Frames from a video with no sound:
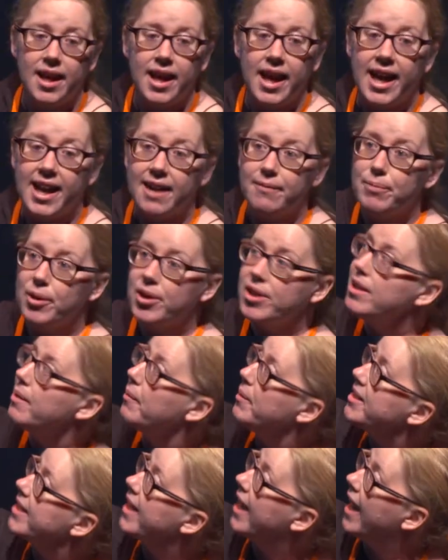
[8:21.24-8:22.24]
And I've broken them
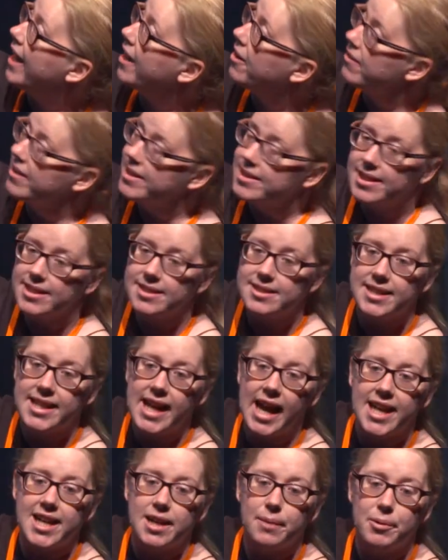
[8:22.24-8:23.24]
into categories. There's the
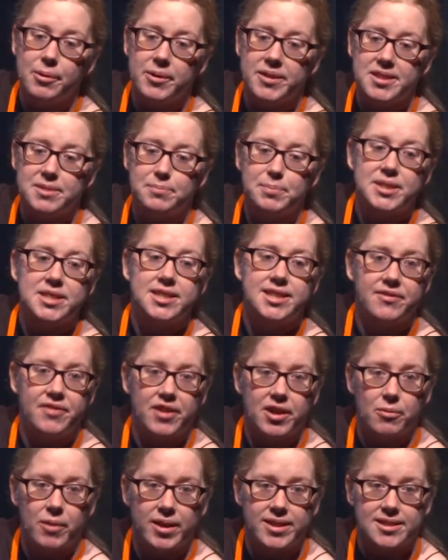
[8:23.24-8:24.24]
AWS
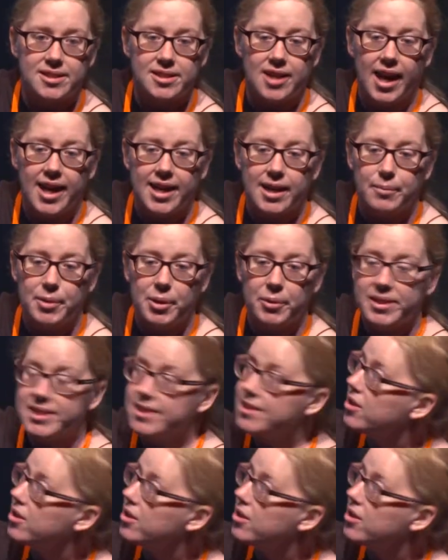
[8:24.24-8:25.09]
specific ones, so AWS's